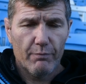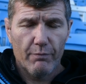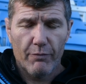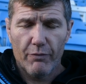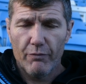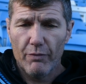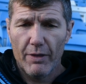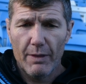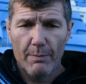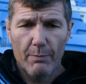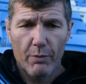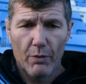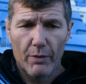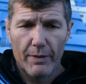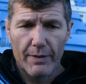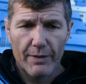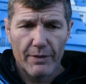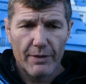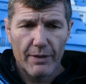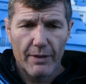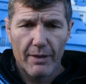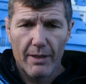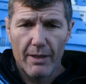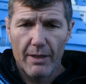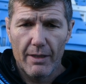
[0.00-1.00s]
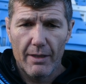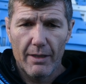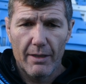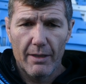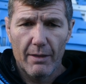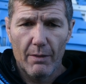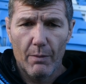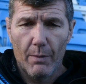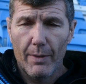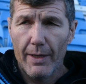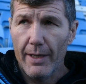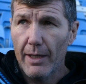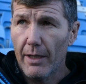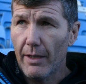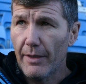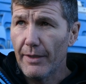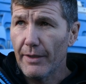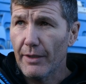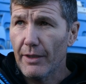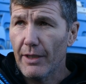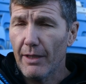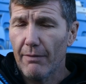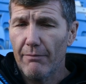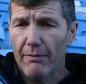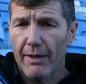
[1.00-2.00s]
3 points in a away
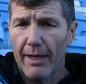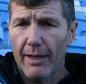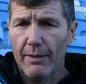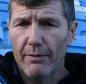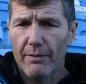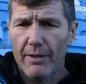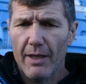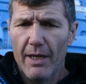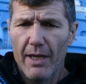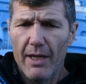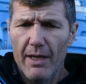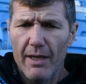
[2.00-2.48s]
Highland Cup round